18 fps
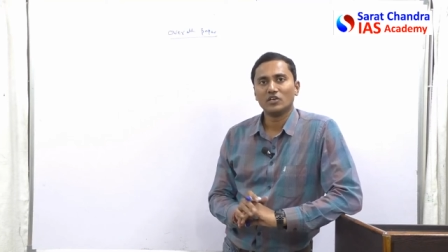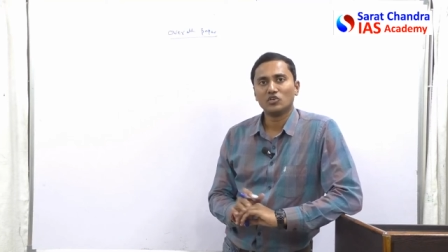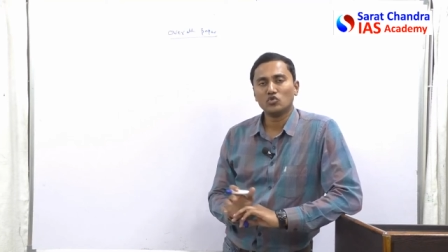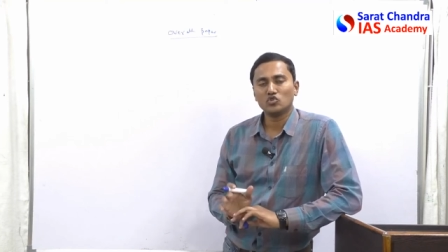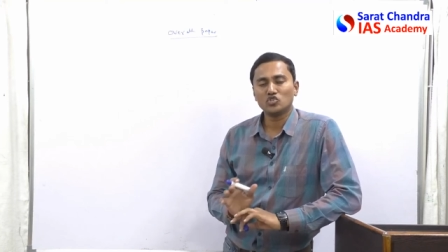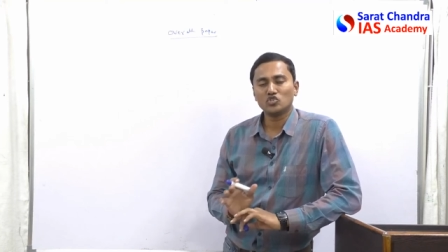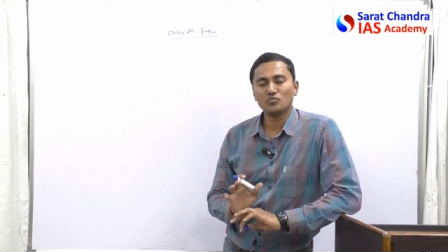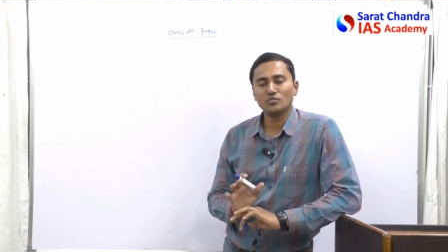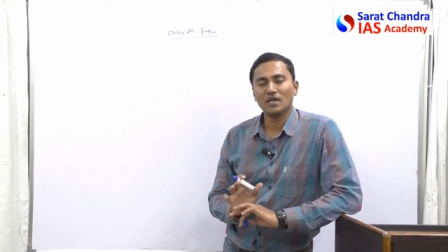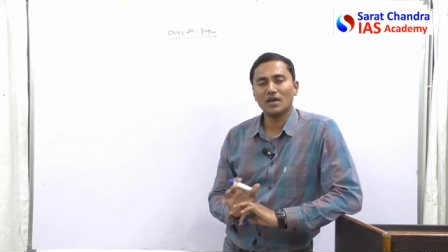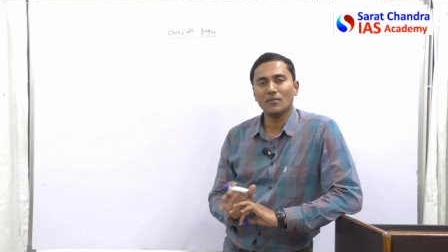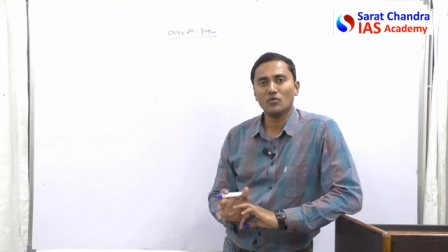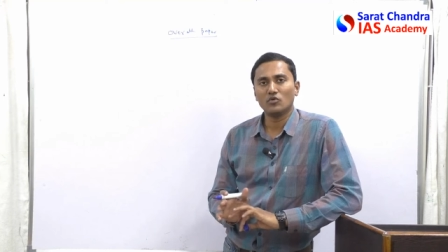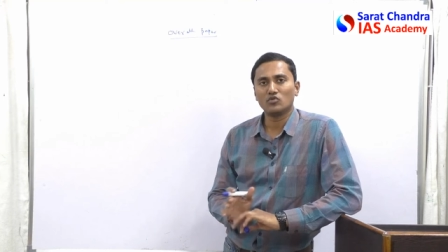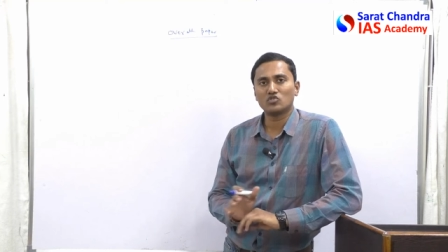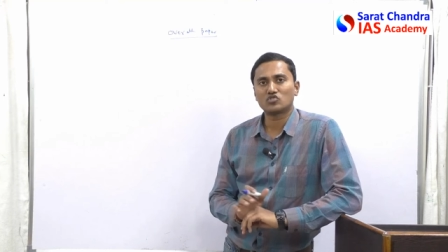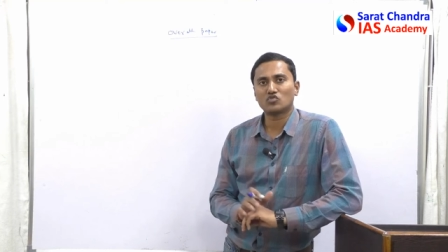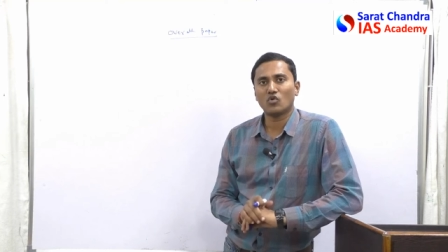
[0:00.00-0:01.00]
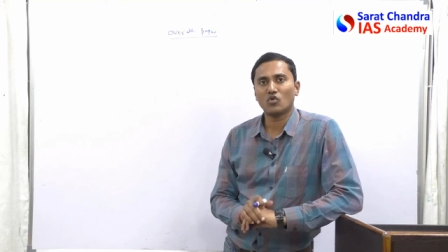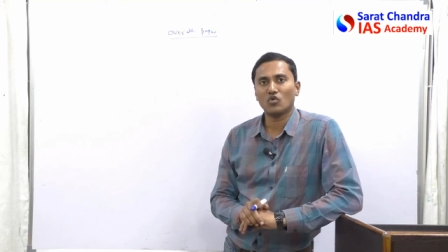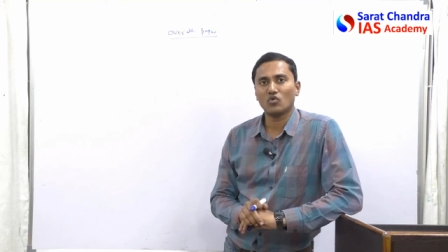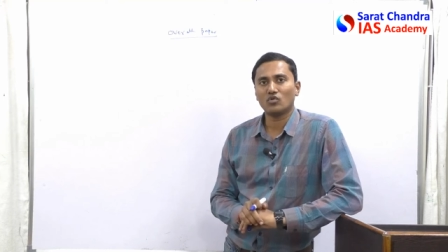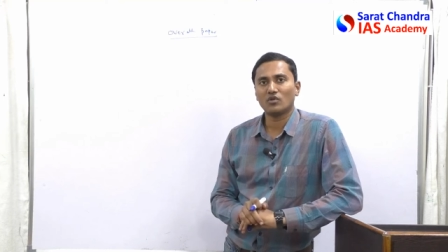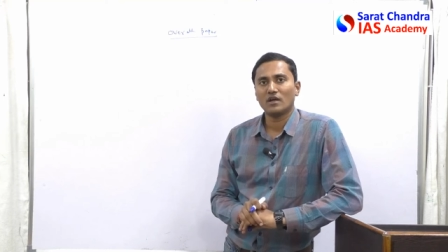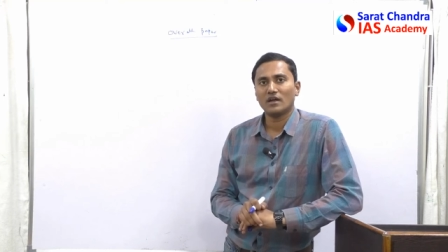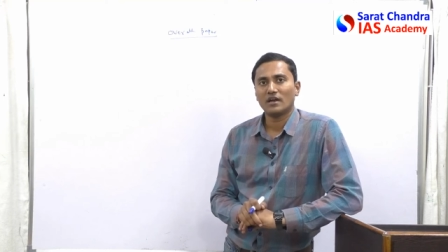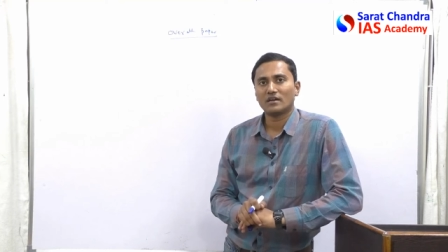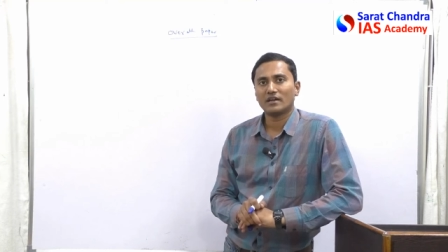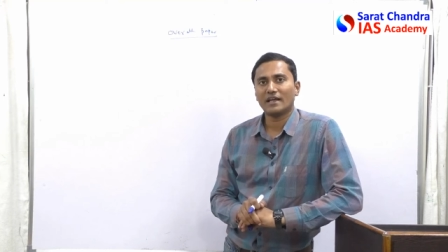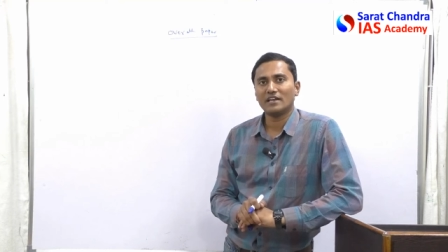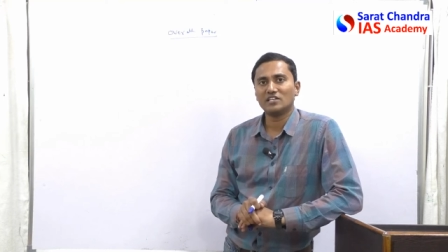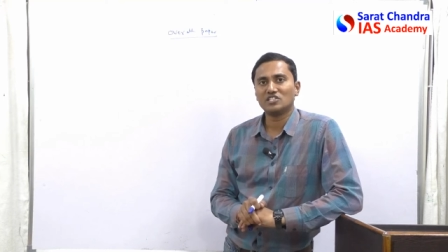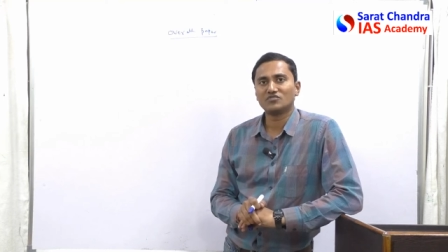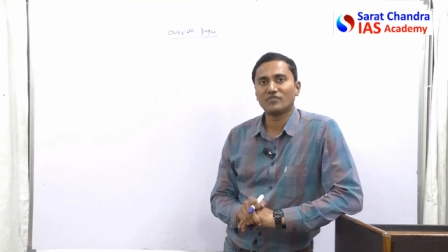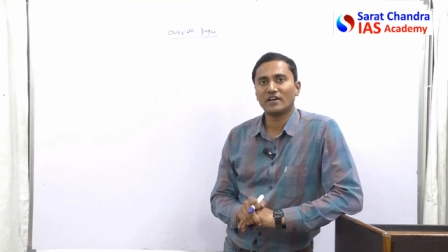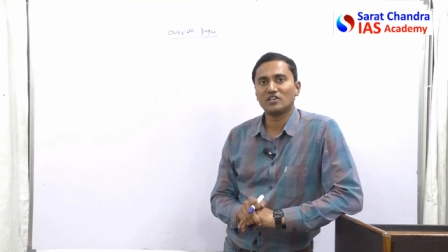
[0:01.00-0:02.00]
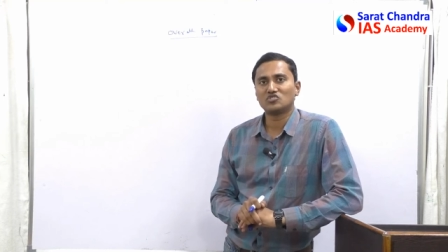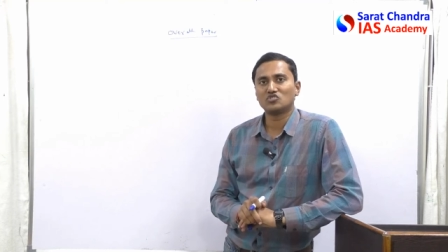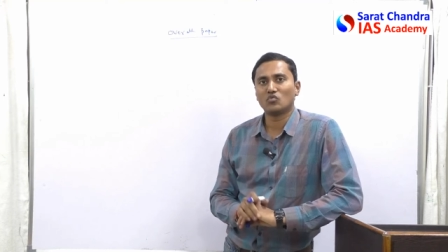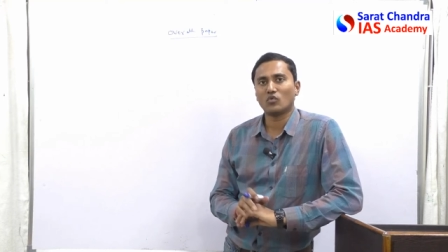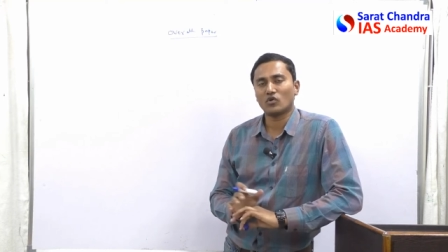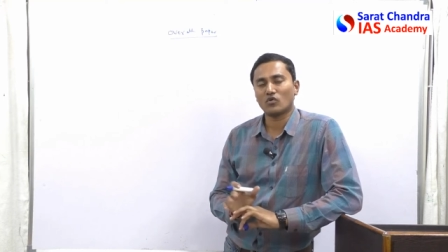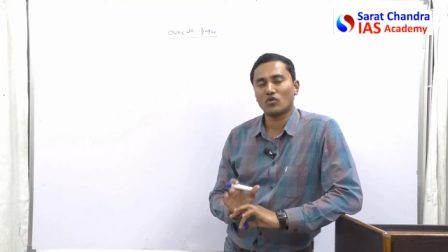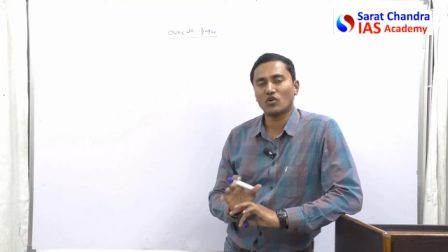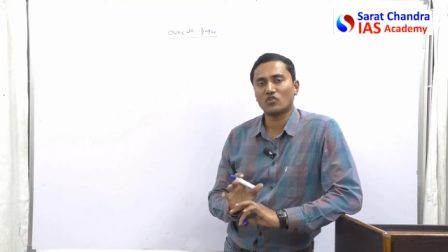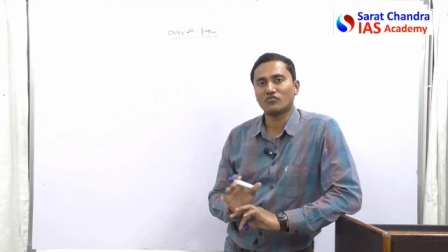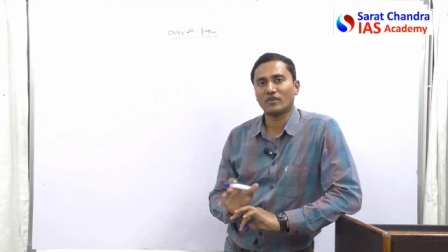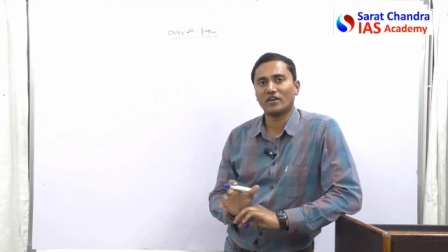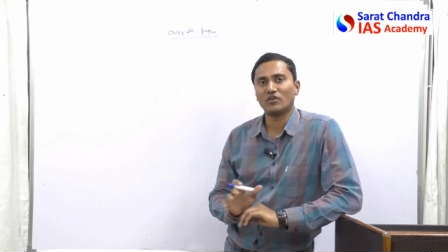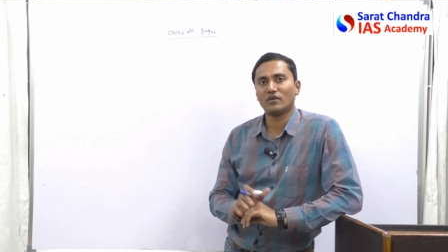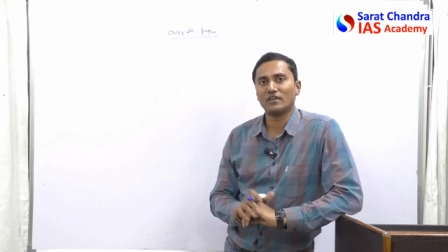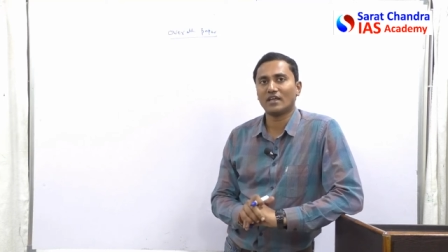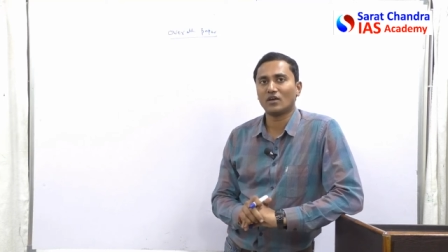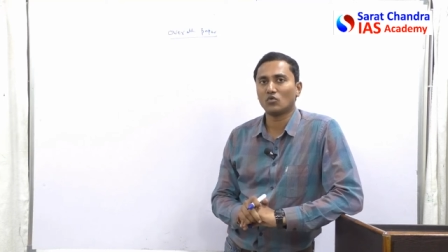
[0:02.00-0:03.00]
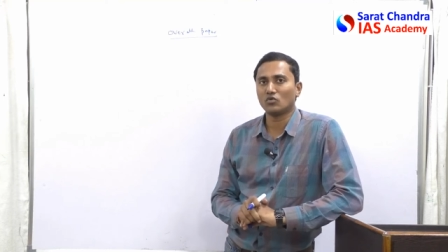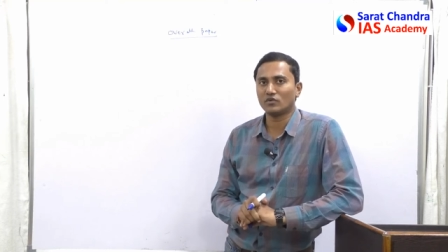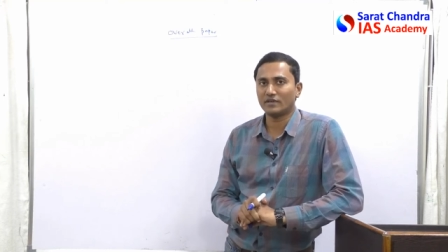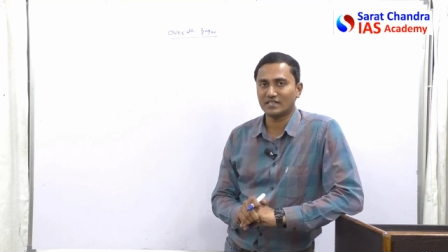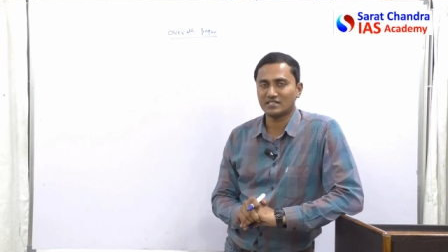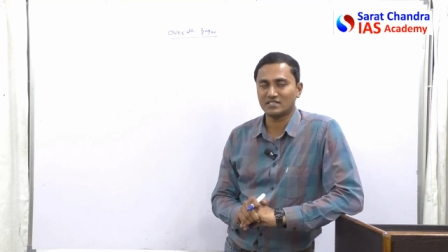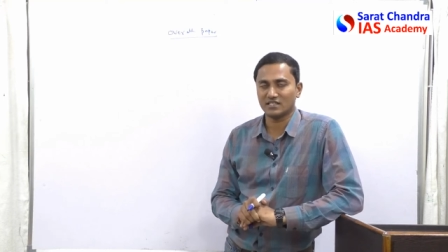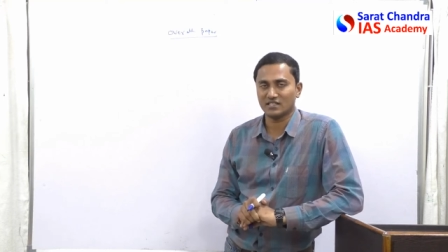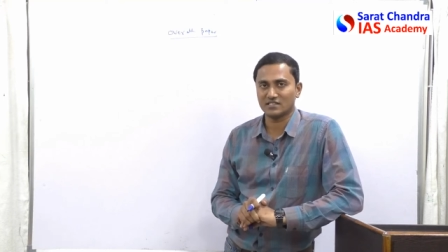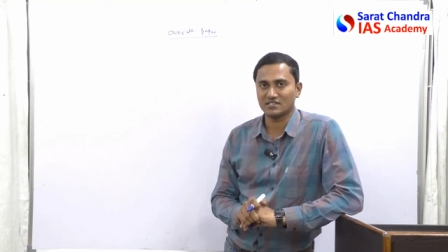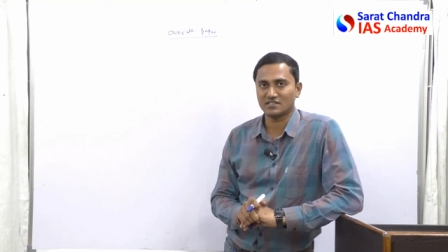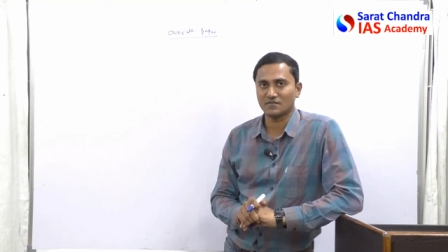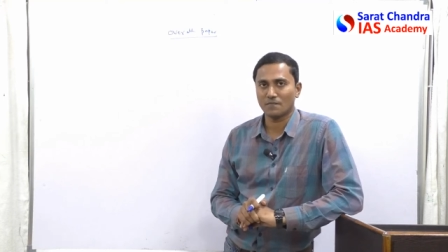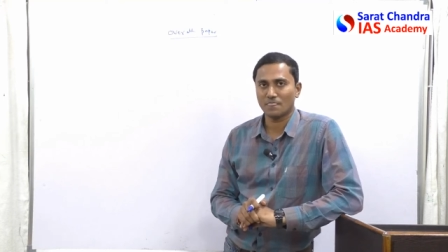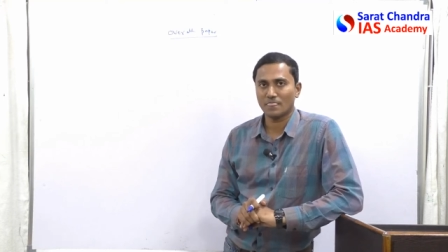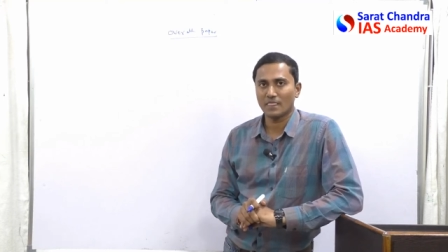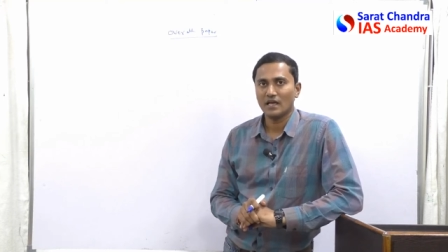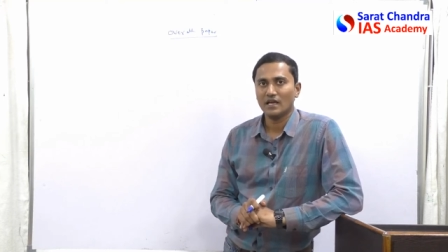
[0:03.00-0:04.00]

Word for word: you should be able to score 95 to 105 in a good test series.